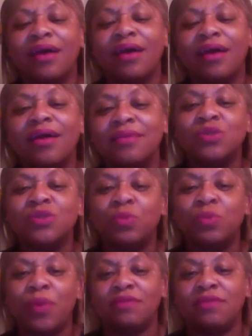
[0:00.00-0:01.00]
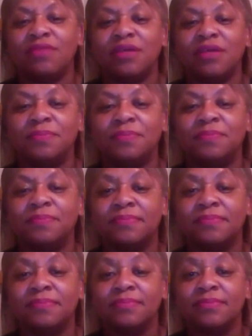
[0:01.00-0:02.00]
I am so proud of them
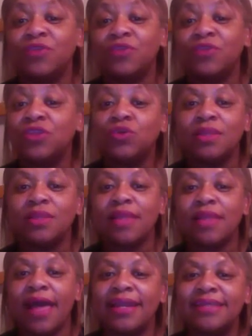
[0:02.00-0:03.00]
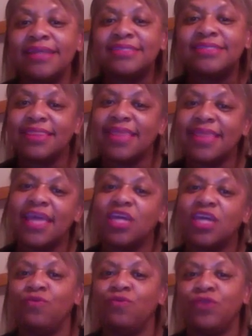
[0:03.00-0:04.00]
for doing that. And I say
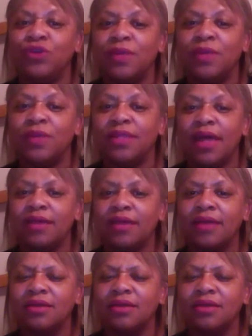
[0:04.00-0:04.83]
thank you for doing that.